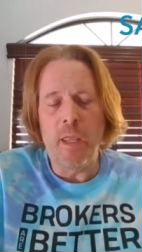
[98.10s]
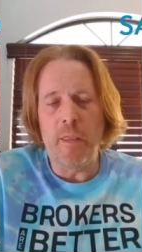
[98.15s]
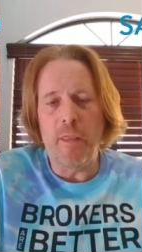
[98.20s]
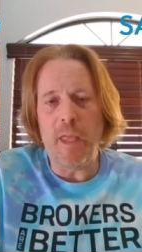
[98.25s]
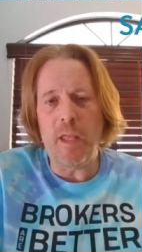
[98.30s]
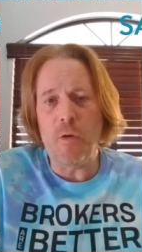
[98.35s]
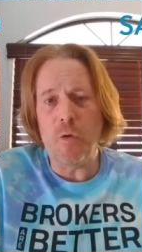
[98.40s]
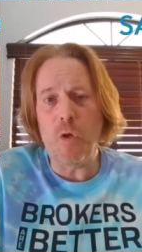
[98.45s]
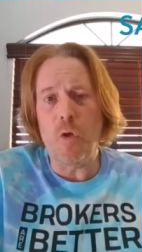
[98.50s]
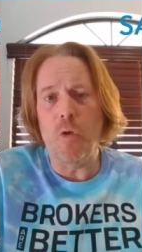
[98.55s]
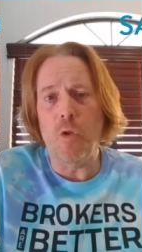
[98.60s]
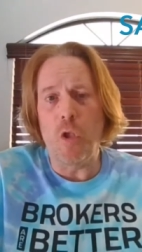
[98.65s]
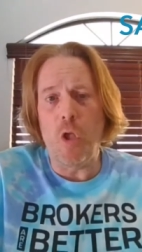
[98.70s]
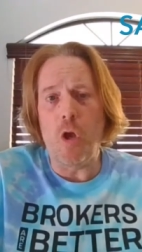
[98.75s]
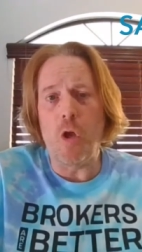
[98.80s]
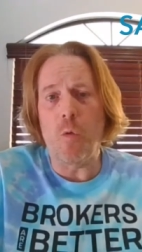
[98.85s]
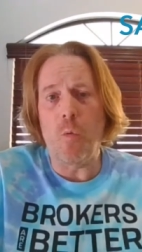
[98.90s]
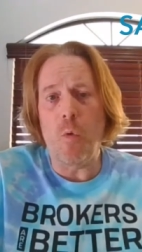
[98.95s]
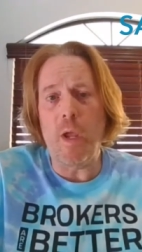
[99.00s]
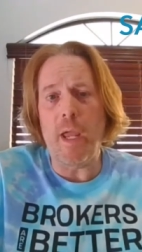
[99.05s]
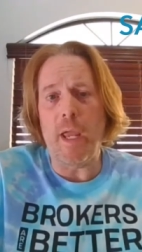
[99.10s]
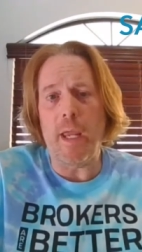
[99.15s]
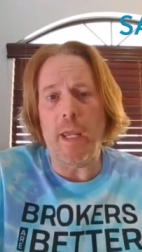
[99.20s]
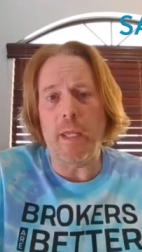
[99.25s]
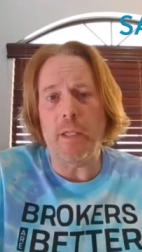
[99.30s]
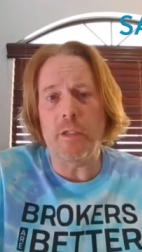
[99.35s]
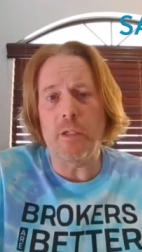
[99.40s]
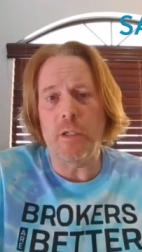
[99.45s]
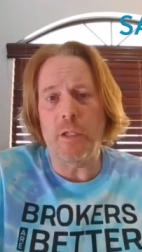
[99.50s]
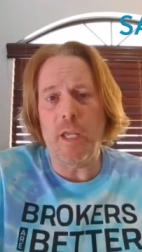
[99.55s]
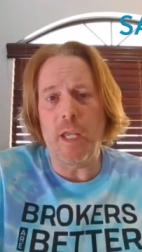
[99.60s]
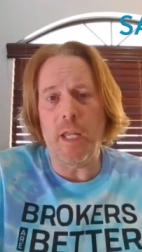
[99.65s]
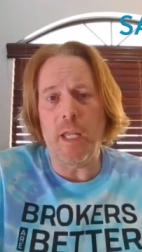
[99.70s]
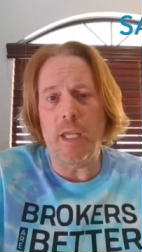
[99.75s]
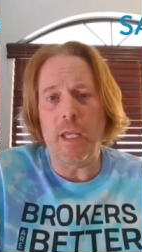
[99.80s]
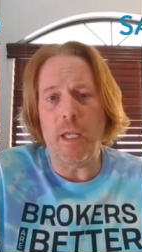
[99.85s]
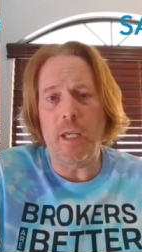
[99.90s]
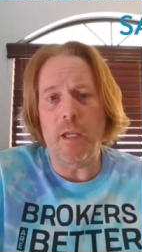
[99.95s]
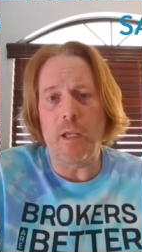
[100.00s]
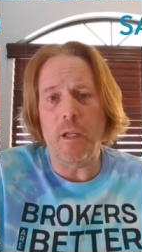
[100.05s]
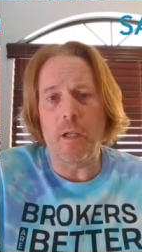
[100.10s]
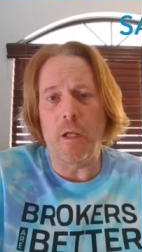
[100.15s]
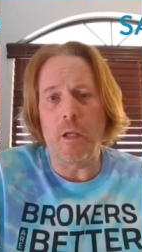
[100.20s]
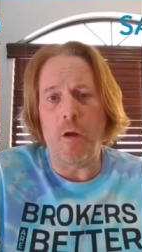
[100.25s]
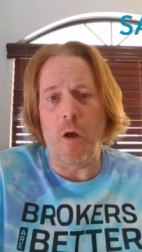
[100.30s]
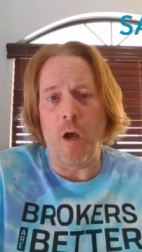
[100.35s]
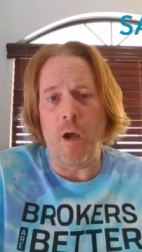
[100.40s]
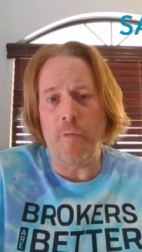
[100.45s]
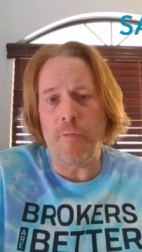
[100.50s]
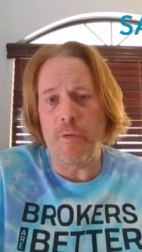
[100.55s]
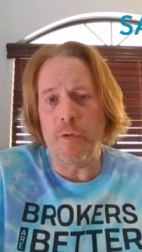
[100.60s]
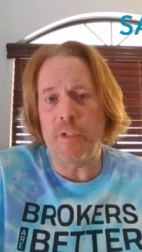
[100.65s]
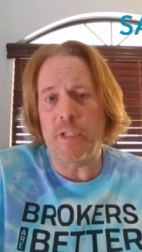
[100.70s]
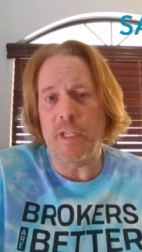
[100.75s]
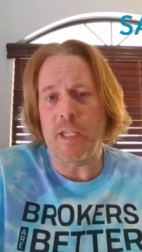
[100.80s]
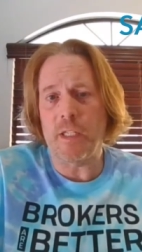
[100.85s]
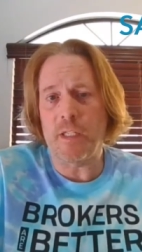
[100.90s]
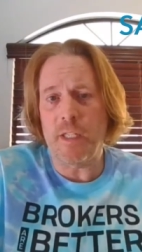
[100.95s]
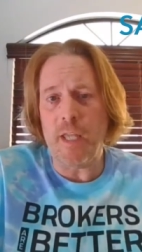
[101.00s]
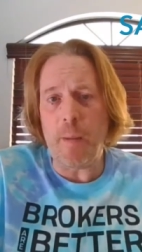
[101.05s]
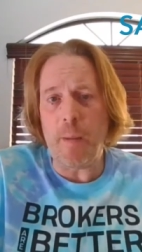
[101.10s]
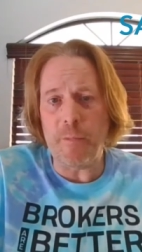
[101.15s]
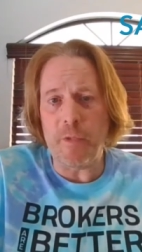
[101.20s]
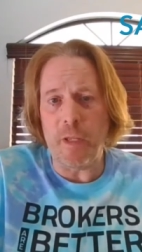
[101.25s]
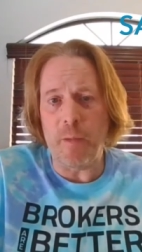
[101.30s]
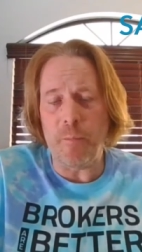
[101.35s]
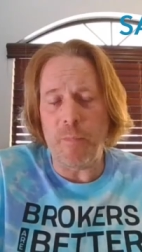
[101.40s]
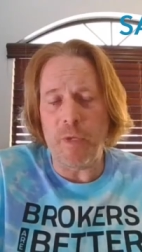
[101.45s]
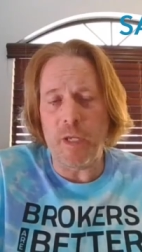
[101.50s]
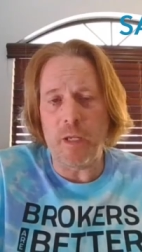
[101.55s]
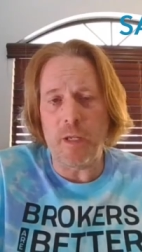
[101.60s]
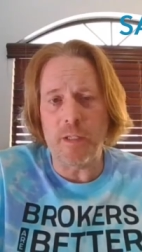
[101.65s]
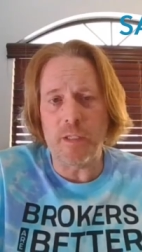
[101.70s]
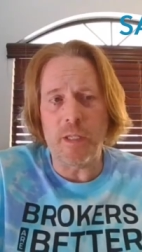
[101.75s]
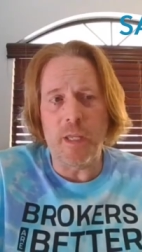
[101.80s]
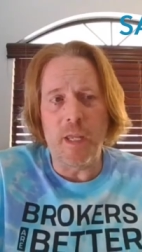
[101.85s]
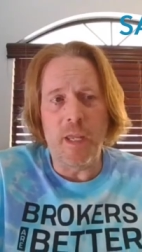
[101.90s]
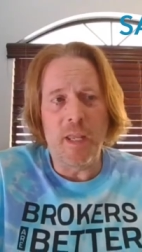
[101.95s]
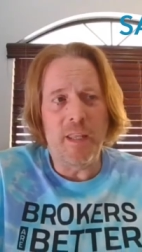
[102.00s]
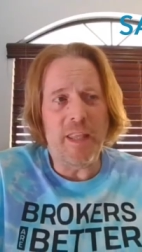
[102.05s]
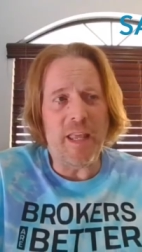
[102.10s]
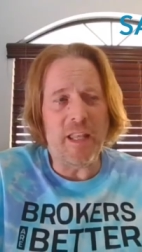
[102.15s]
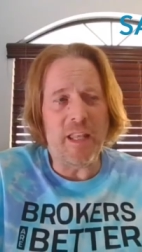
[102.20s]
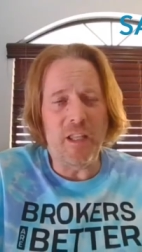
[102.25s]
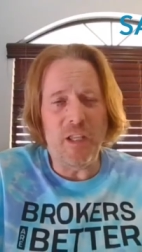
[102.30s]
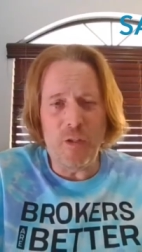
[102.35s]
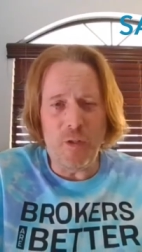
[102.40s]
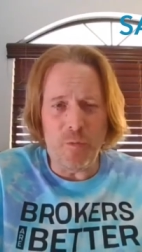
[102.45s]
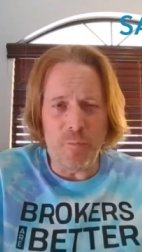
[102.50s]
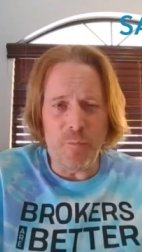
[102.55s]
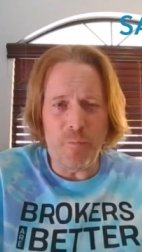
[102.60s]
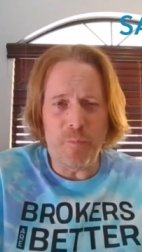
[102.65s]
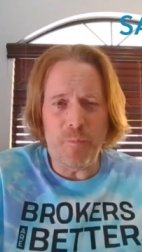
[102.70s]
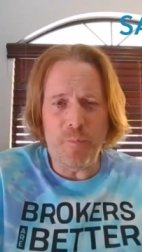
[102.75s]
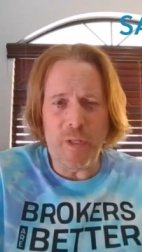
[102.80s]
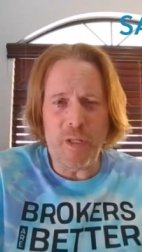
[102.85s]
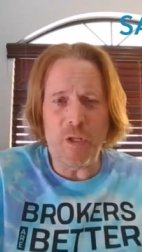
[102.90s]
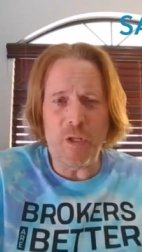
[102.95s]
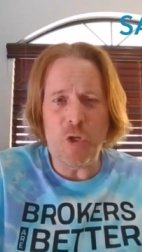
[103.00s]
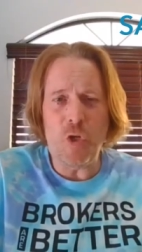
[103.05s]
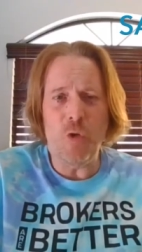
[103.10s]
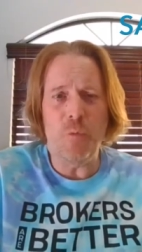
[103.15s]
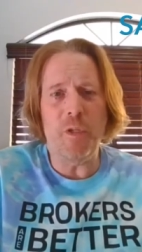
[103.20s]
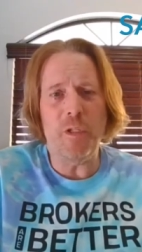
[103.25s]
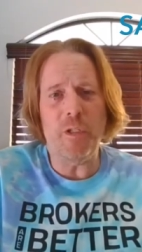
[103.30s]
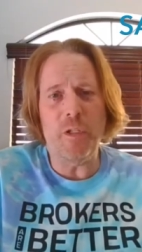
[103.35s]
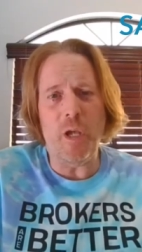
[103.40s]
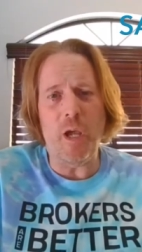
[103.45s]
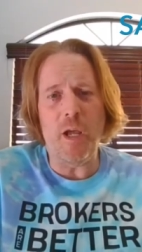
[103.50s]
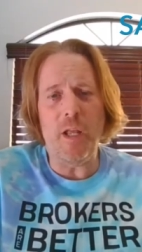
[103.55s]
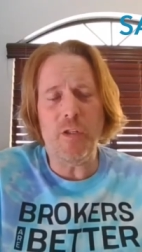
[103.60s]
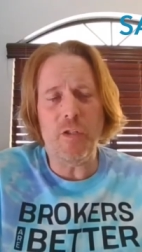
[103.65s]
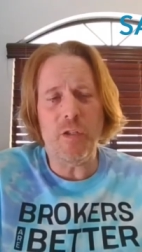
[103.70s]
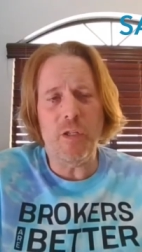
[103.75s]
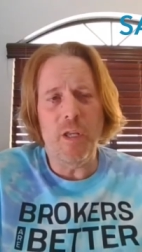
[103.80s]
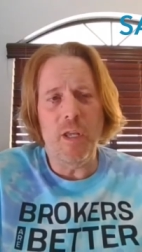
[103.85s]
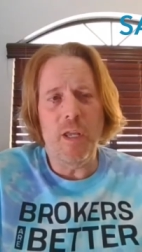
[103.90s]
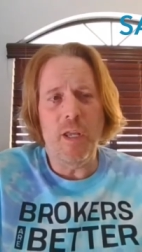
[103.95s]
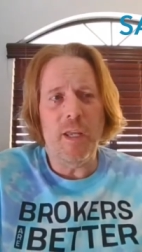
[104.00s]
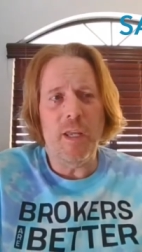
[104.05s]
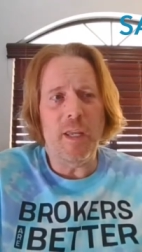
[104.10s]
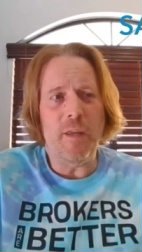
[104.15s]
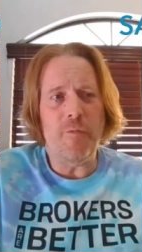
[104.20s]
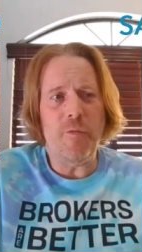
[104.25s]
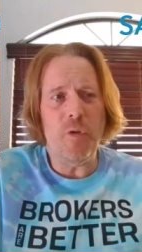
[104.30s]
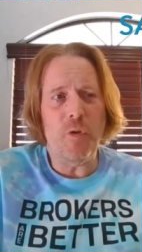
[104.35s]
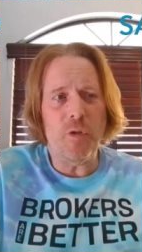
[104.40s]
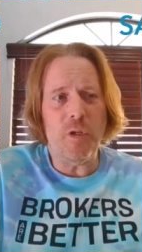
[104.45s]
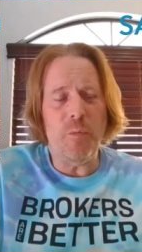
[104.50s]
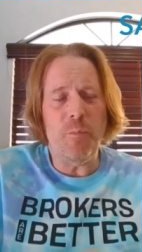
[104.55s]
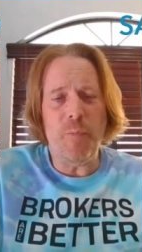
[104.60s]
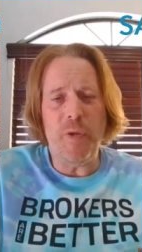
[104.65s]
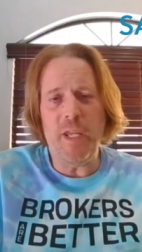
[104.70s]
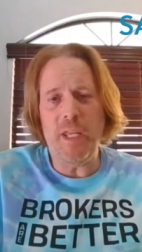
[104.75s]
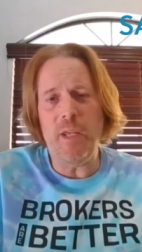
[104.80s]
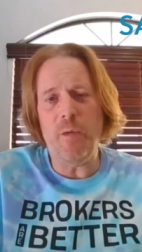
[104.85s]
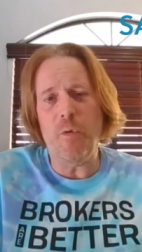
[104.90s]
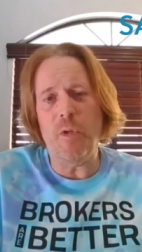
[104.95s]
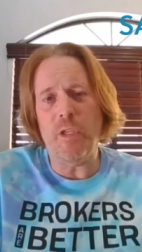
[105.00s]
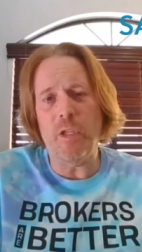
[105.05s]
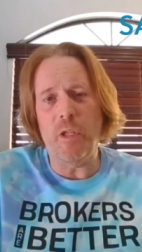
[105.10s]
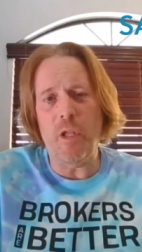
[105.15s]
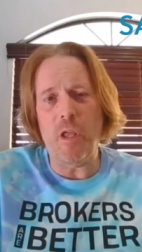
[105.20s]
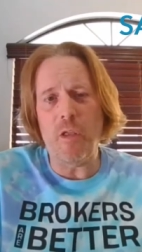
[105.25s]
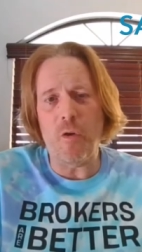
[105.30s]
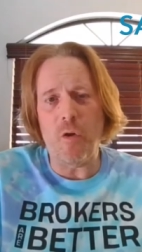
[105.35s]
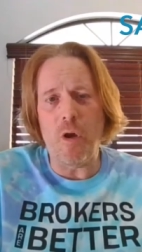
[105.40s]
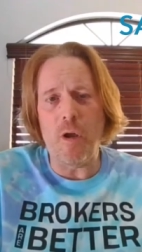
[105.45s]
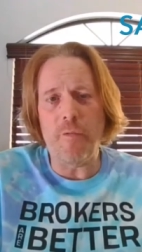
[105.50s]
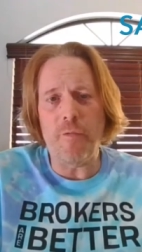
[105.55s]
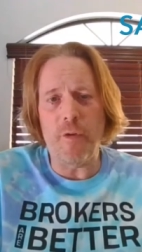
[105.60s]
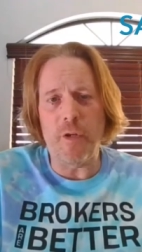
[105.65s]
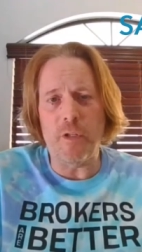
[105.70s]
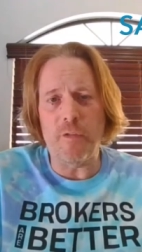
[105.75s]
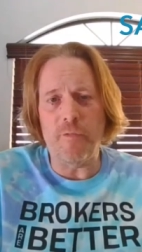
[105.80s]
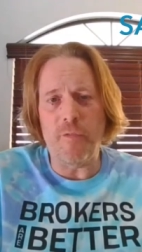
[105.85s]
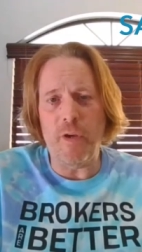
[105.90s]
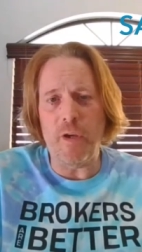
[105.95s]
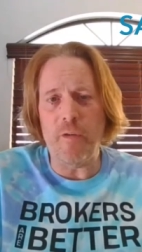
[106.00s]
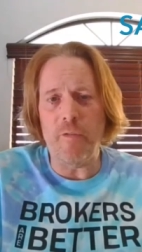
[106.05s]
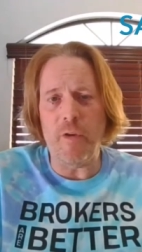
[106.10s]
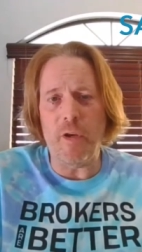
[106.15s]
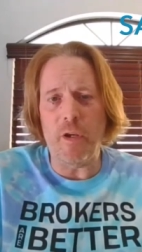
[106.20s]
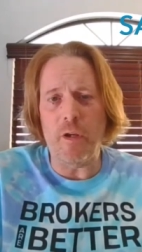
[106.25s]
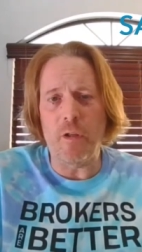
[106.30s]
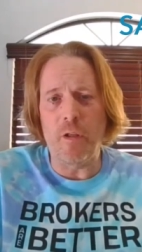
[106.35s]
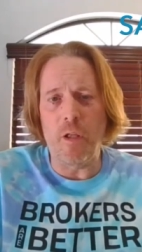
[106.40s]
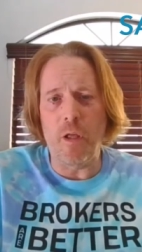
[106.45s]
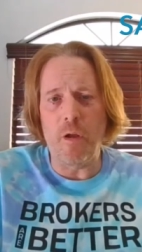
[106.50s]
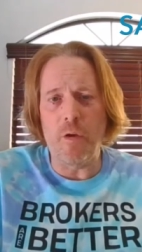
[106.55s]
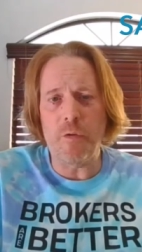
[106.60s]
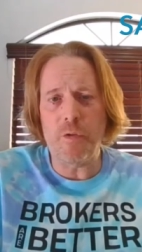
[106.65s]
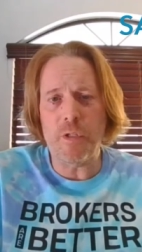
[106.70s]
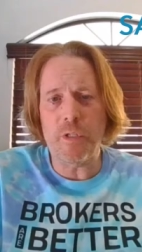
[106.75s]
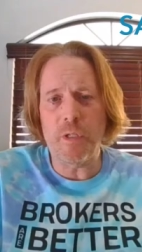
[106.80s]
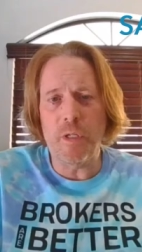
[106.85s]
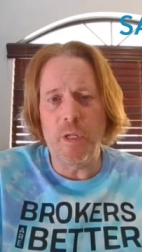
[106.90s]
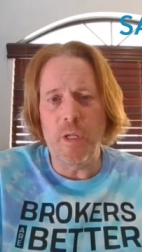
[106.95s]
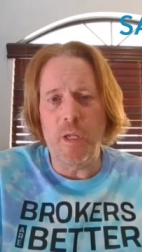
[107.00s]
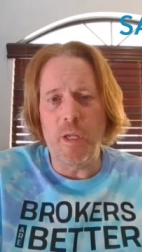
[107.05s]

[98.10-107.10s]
that'll go a long way to getting offers accepted because that little bit of human touch if you're competing with another offer is very very close